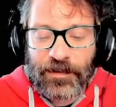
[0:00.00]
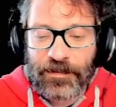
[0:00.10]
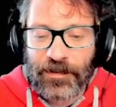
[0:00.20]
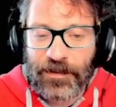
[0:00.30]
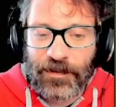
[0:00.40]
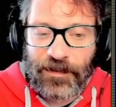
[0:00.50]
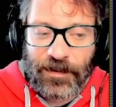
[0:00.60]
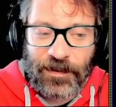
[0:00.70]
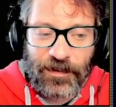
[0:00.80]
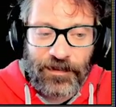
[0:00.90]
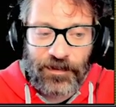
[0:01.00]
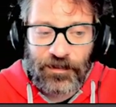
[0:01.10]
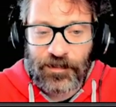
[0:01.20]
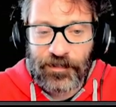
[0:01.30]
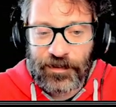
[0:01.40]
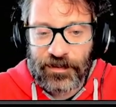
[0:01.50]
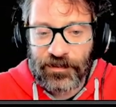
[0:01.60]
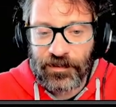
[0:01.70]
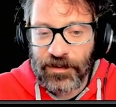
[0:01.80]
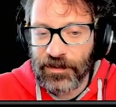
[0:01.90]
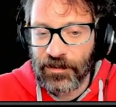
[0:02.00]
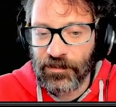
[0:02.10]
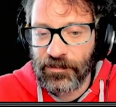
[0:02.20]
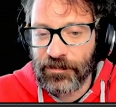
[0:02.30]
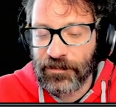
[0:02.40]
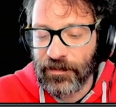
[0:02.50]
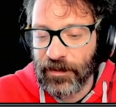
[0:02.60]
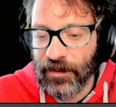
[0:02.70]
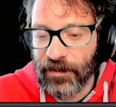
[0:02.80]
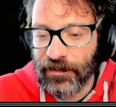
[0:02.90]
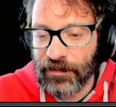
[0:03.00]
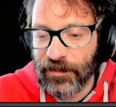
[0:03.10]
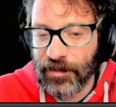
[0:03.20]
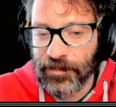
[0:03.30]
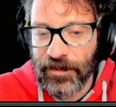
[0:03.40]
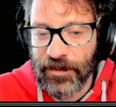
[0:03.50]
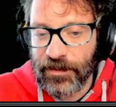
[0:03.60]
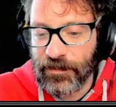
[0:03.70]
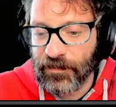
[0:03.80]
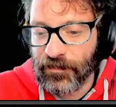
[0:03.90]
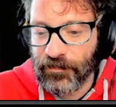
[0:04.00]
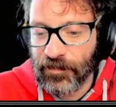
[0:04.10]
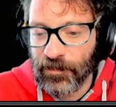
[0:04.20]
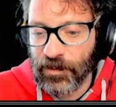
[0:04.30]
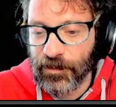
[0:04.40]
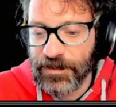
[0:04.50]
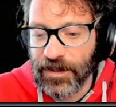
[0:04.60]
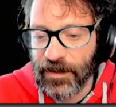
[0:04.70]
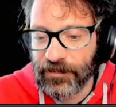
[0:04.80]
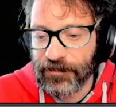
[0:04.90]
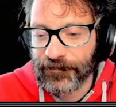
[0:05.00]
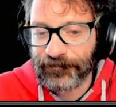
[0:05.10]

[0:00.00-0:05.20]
So now they're looking pretty good. Heals and bleeds from auto attacks.